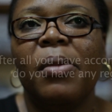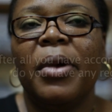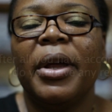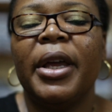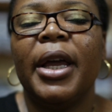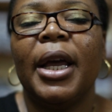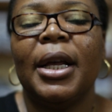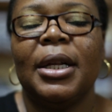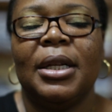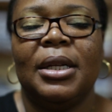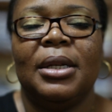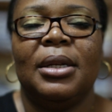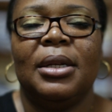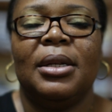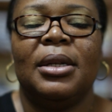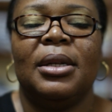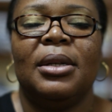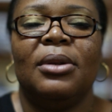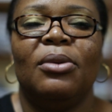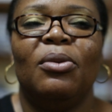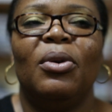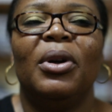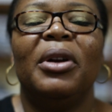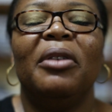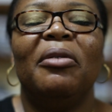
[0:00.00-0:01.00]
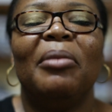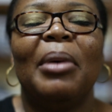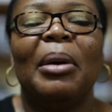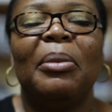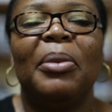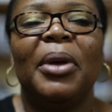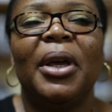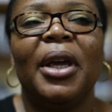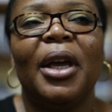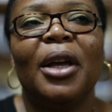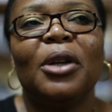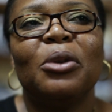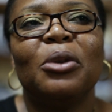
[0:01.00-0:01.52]
Yes, one of my
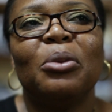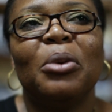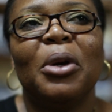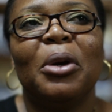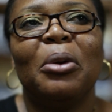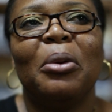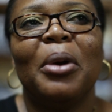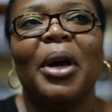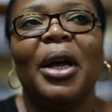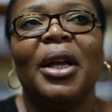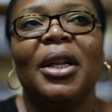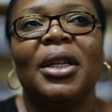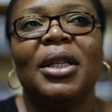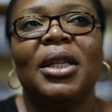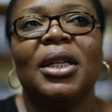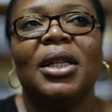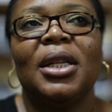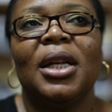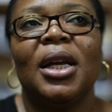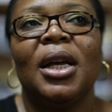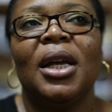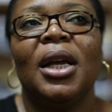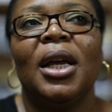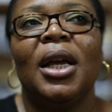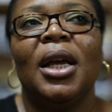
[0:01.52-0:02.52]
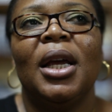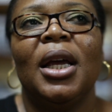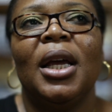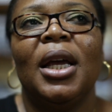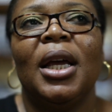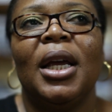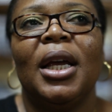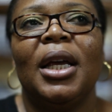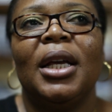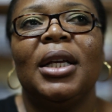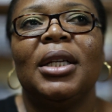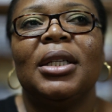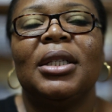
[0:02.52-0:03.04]
biggest regrets
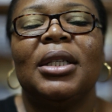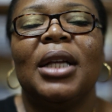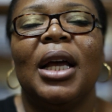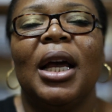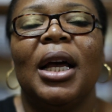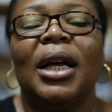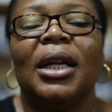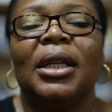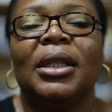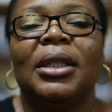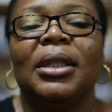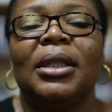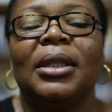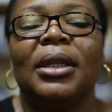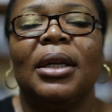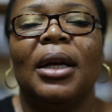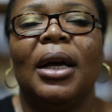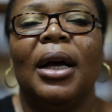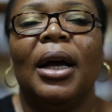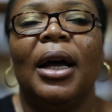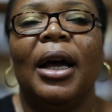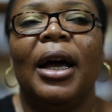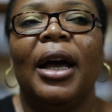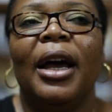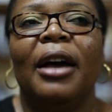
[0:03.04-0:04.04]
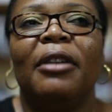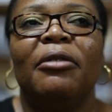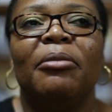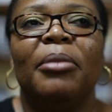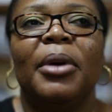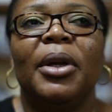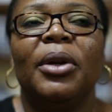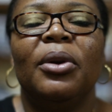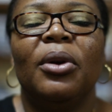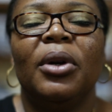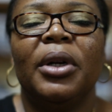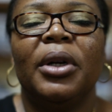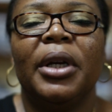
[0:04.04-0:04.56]
is that I have
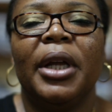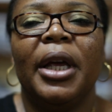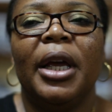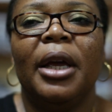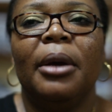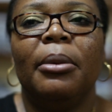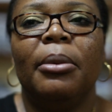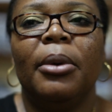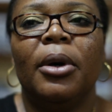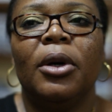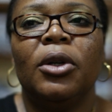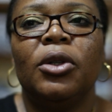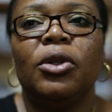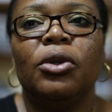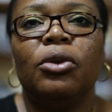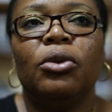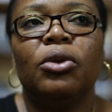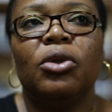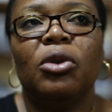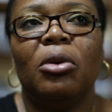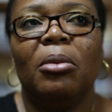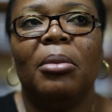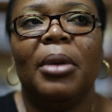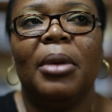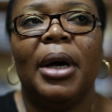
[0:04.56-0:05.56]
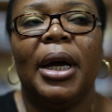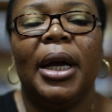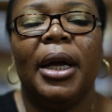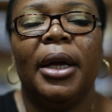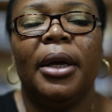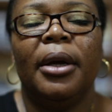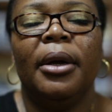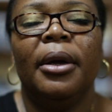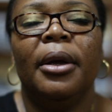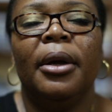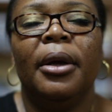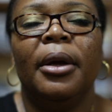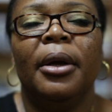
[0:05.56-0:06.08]
been unable, due to my
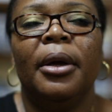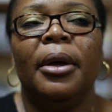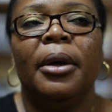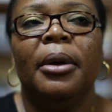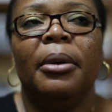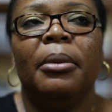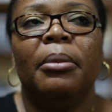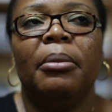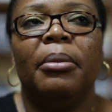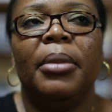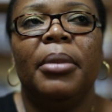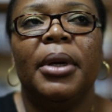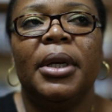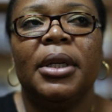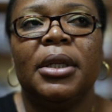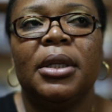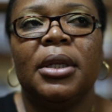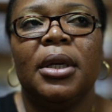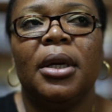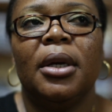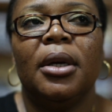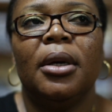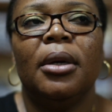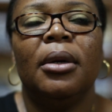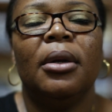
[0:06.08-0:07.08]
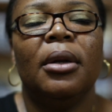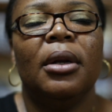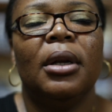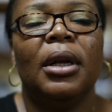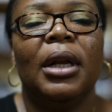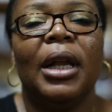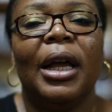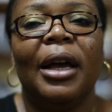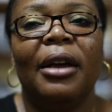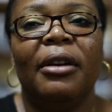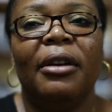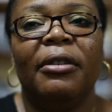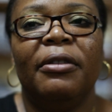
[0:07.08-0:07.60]
busy
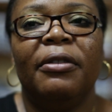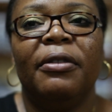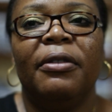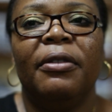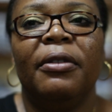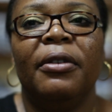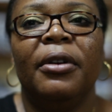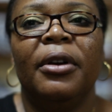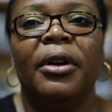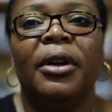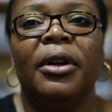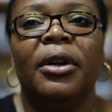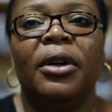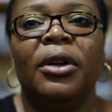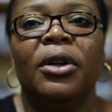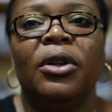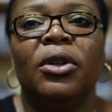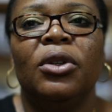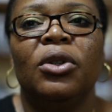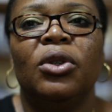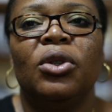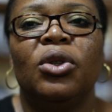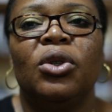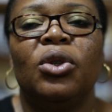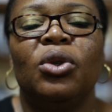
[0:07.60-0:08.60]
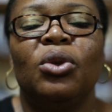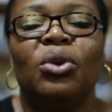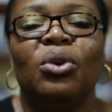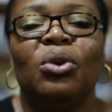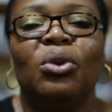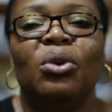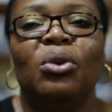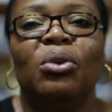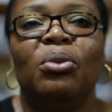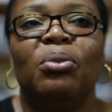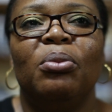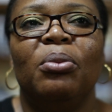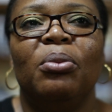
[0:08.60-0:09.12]
life, to